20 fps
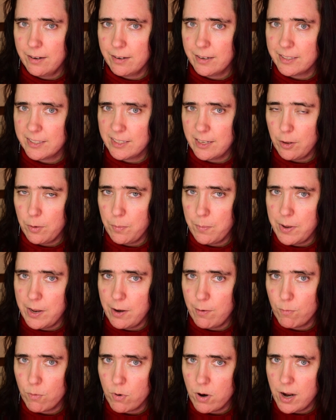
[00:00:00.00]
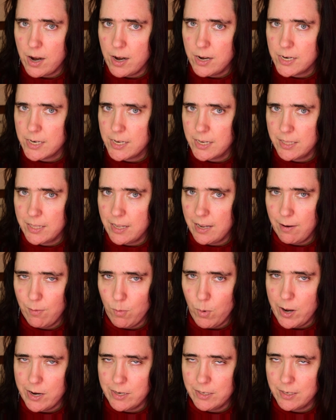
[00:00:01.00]
because they'll meet right at that
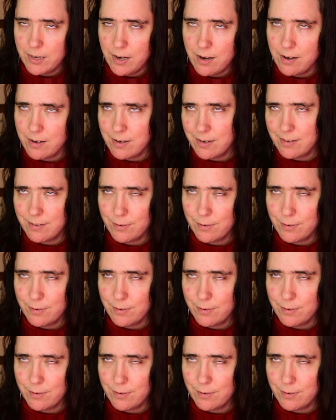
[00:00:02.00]
waist area.